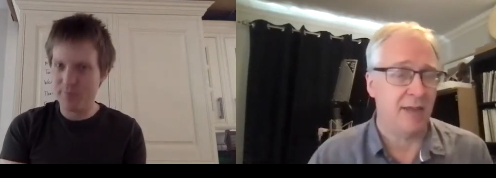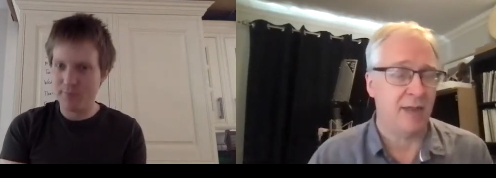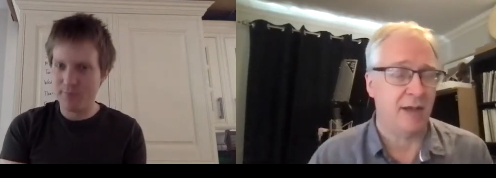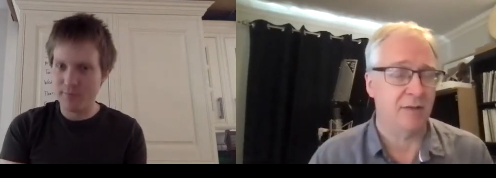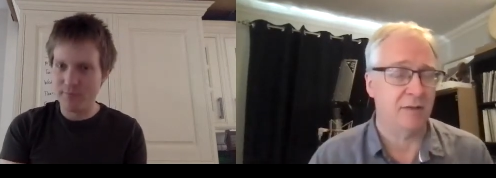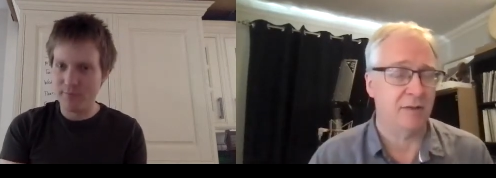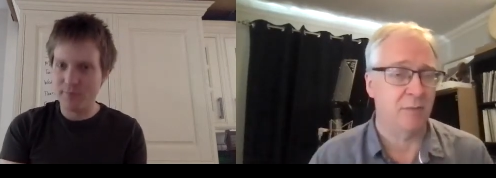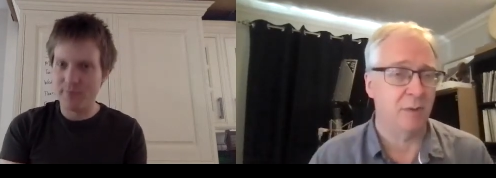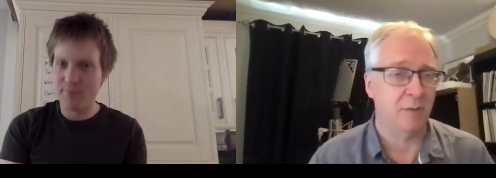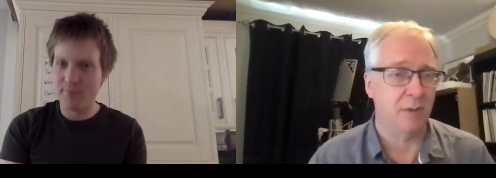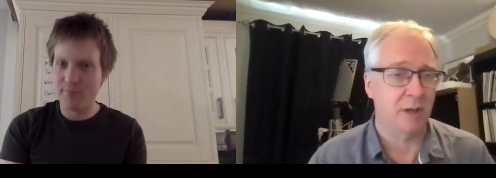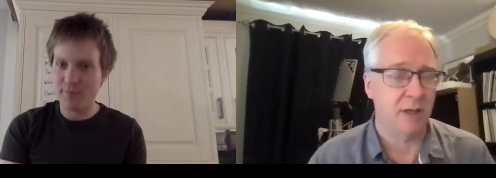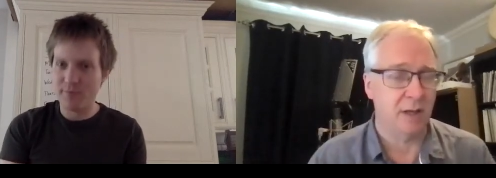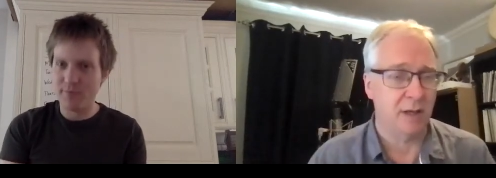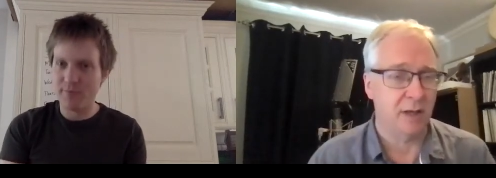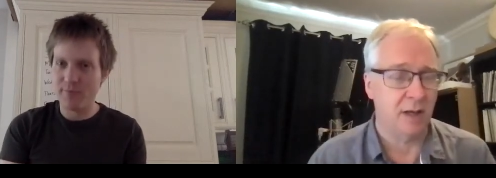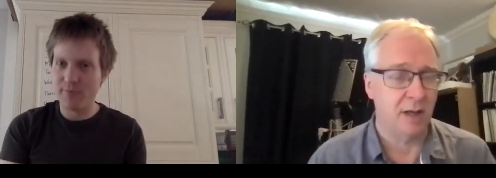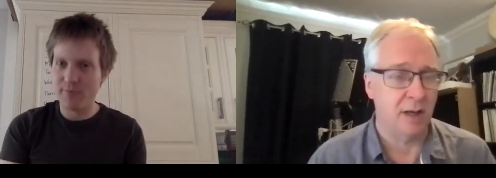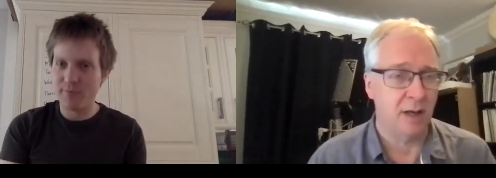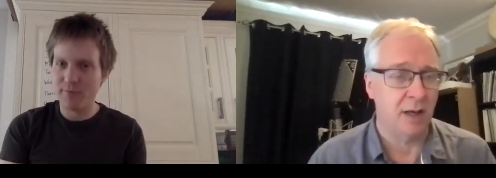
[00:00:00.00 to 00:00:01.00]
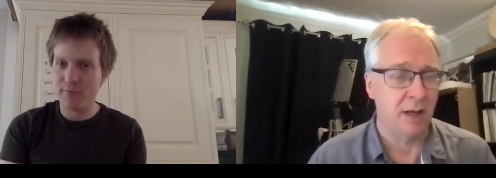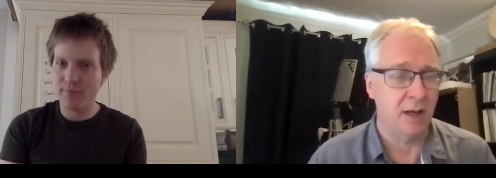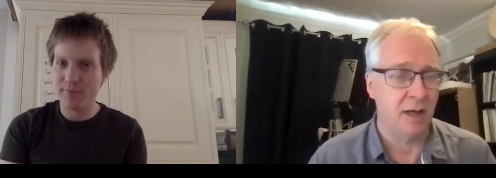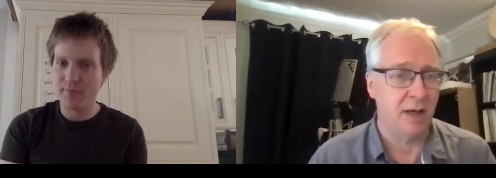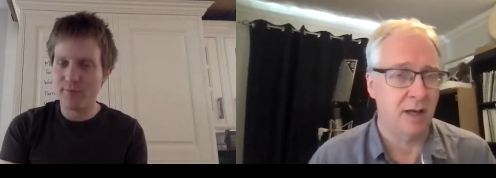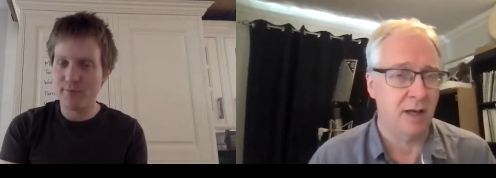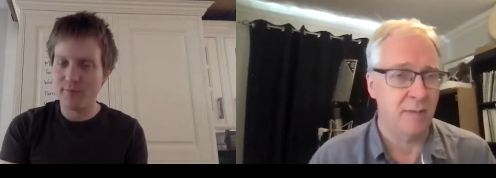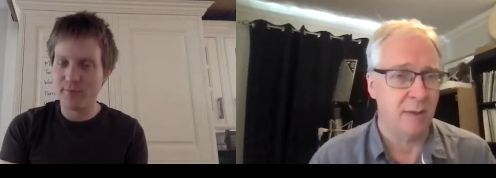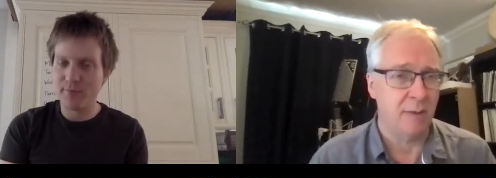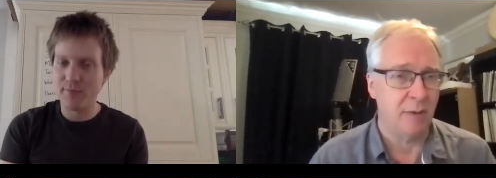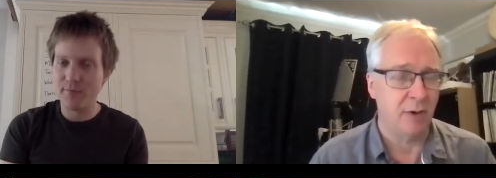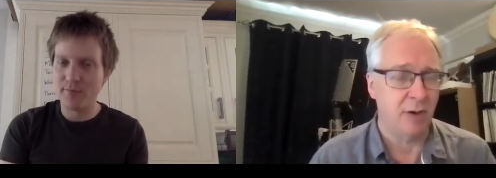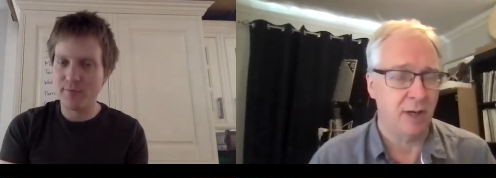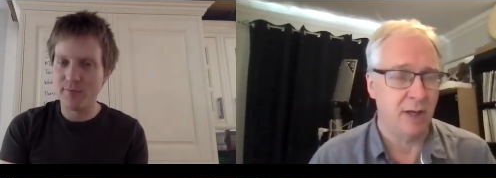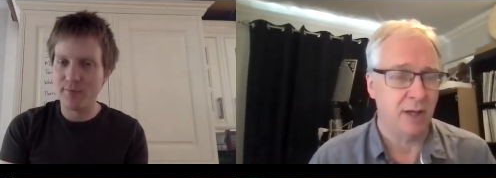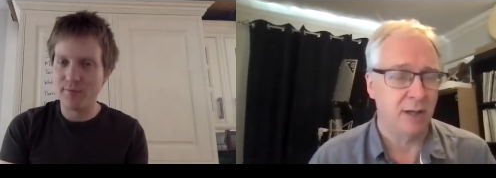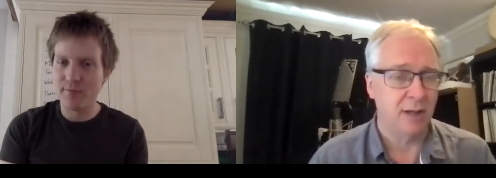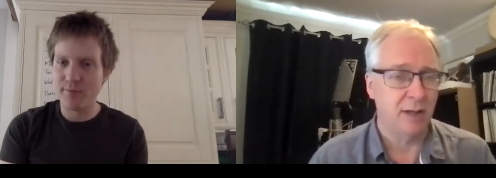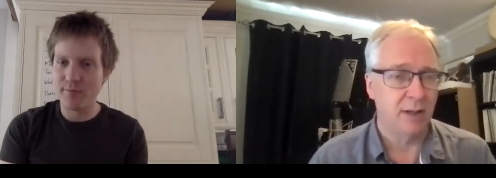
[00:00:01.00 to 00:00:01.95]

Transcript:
Speaker 1: That was probably an early memory.